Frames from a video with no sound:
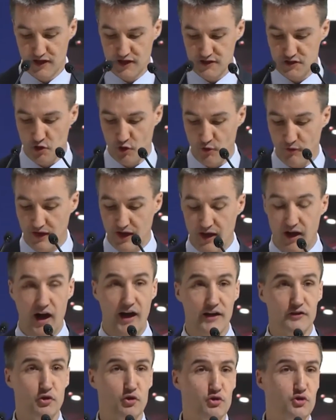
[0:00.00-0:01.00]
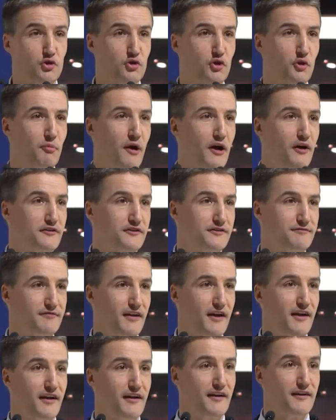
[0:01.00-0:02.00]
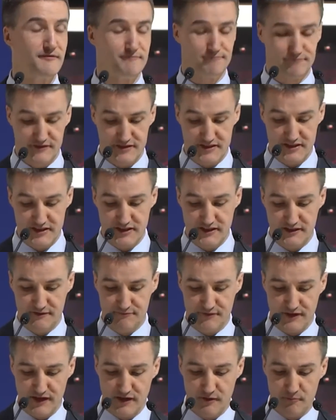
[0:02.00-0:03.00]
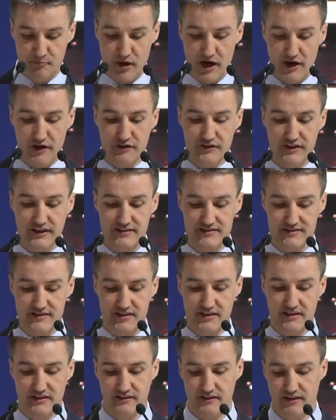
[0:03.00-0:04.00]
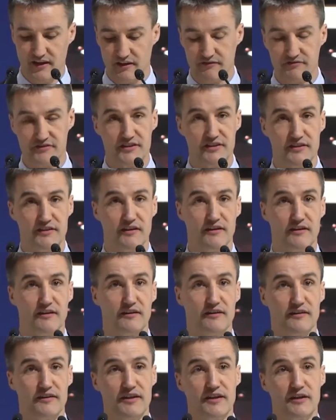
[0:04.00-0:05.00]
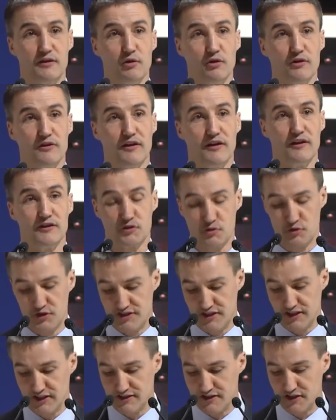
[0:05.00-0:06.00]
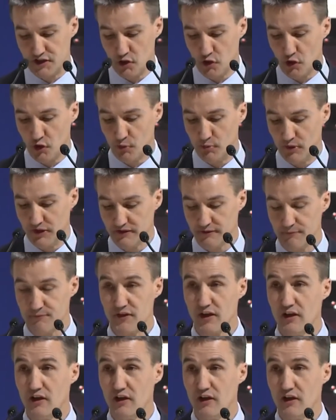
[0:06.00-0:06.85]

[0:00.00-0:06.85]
So I talked to you about the bionic skin of the Eagle 360 Urban.